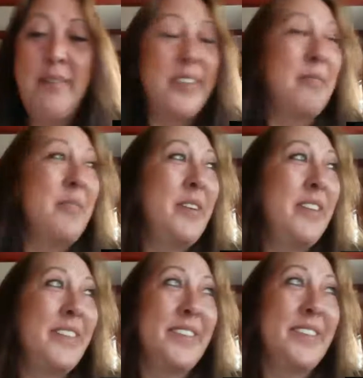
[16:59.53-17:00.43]
somebody
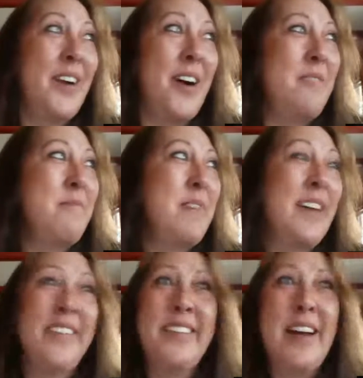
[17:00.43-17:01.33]
still caught me. I
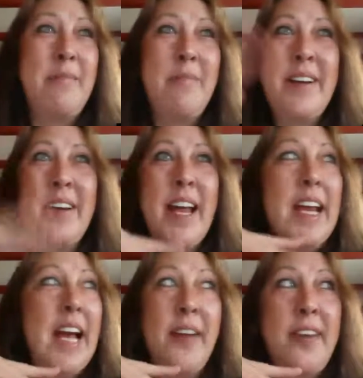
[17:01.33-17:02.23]
still have my
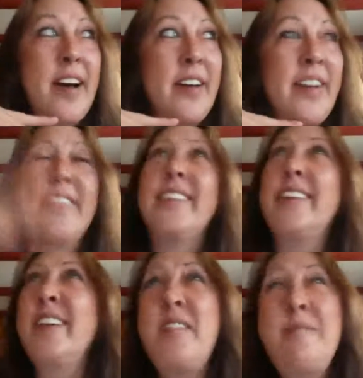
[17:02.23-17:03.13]
nightgown on. I was
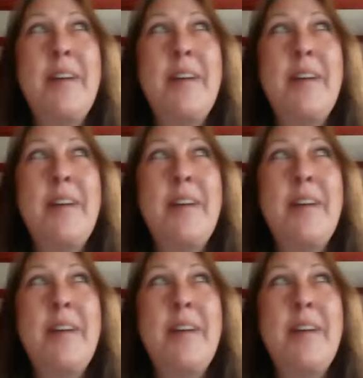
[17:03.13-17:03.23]
like, oh my